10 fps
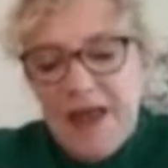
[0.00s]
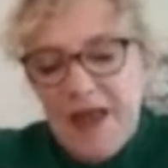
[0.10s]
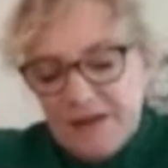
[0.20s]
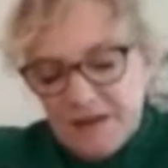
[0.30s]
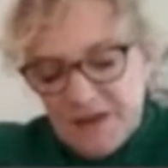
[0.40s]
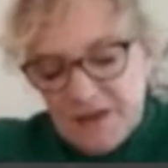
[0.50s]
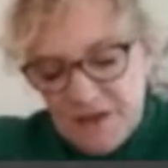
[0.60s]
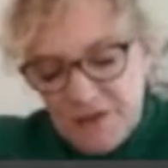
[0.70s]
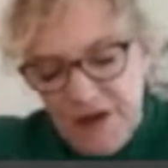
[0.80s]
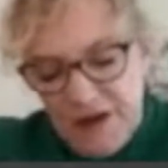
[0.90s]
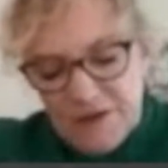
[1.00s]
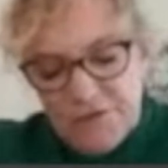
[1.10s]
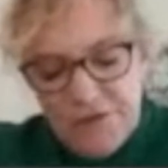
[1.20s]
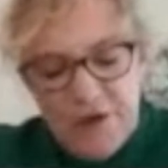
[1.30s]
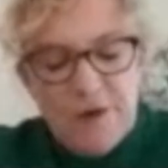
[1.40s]
And it's founded
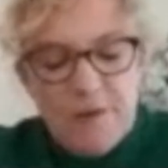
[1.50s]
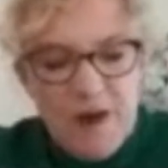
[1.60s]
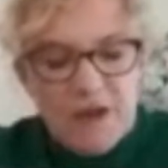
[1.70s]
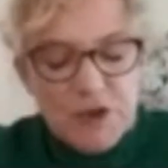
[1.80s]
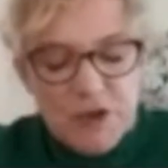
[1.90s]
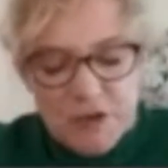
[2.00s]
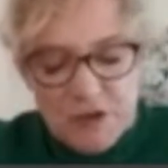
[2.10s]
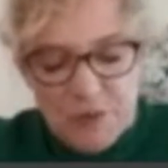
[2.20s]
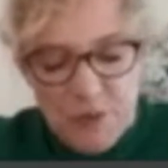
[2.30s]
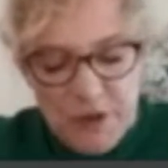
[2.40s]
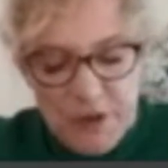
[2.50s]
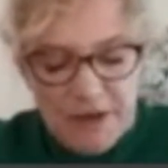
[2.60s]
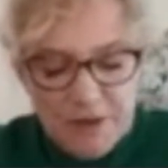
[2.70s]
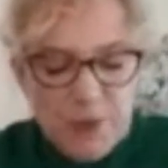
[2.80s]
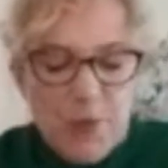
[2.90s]
very much, to
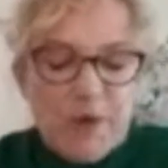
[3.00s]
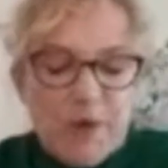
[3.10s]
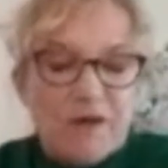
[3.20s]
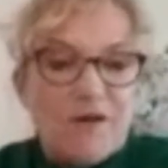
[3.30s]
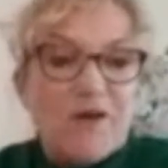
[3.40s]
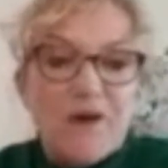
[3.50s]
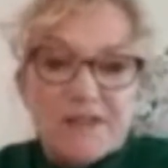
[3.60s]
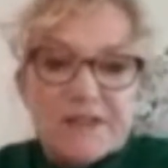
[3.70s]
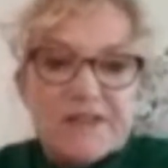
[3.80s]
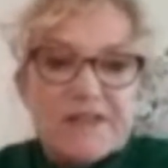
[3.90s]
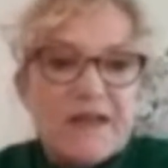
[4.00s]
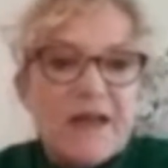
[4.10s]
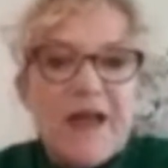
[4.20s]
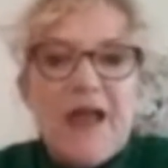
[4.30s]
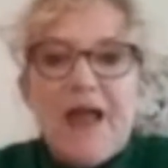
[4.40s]
Morgana's point, on honesty,
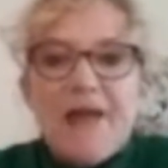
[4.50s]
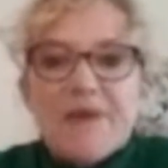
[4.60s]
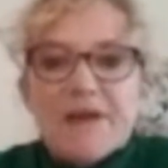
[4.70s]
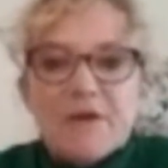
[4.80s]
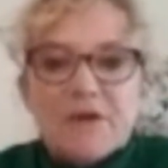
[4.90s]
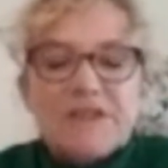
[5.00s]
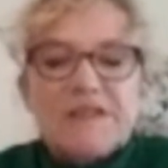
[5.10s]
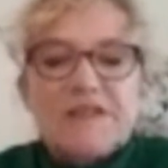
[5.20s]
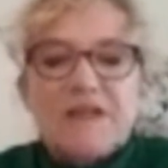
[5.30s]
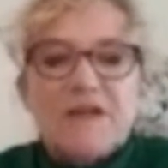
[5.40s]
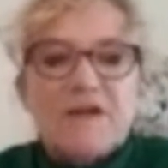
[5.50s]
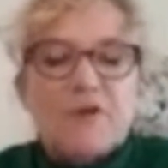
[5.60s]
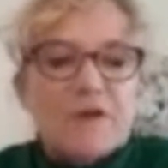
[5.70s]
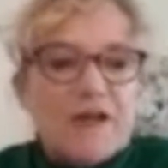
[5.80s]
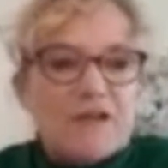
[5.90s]
and that honesty
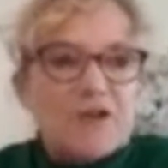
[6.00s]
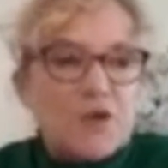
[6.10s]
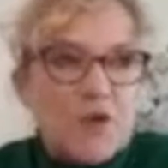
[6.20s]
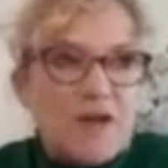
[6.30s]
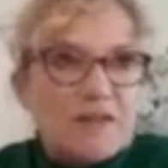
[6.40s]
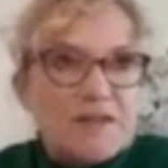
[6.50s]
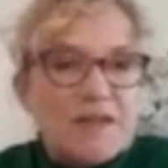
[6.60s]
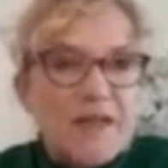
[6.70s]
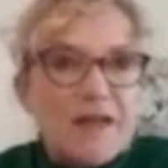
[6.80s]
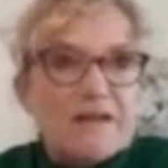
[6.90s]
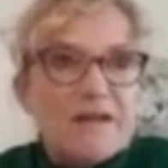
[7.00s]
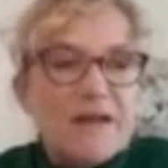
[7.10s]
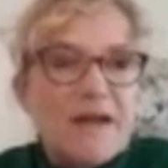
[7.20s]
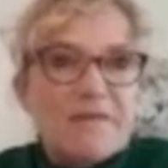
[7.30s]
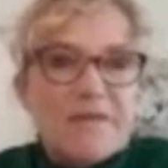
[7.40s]
creates trust, and
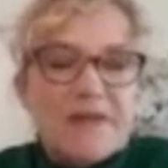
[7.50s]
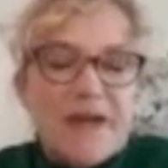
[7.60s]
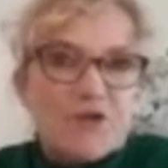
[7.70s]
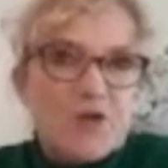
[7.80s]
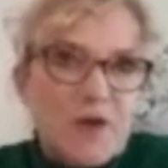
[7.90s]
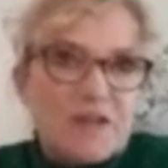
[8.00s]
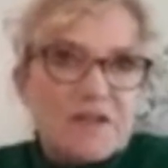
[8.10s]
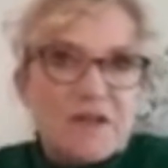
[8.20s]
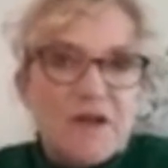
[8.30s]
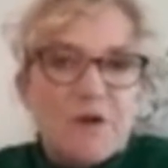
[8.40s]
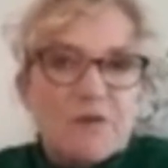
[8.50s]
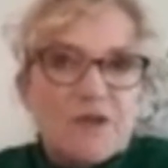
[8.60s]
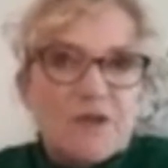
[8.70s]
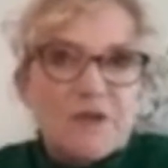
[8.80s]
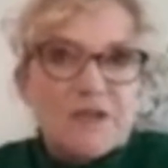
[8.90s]
then that trust
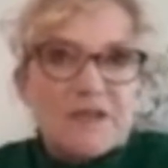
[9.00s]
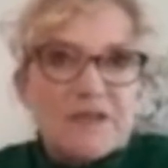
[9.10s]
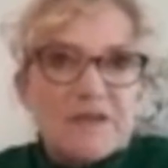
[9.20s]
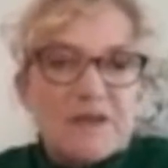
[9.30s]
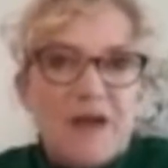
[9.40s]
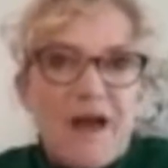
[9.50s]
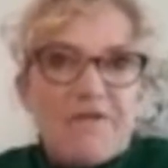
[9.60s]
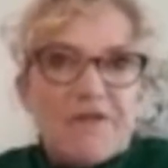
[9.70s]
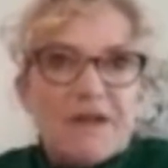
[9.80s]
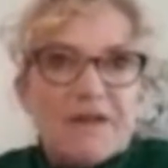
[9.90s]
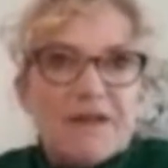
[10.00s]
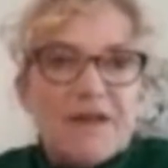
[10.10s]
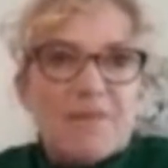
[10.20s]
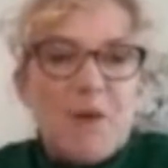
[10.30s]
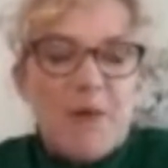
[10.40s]
results in us having the
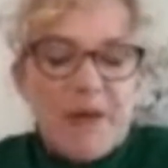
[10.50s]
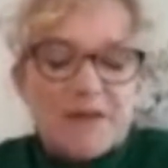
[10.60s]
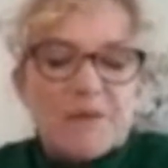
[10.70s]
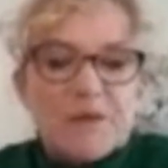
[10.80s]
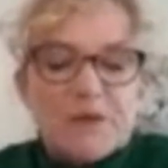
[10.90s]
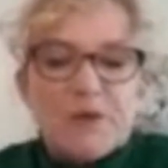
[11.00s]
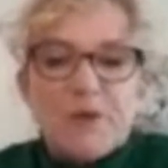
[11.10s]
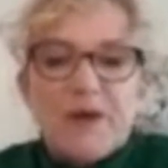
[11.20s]
momentum to,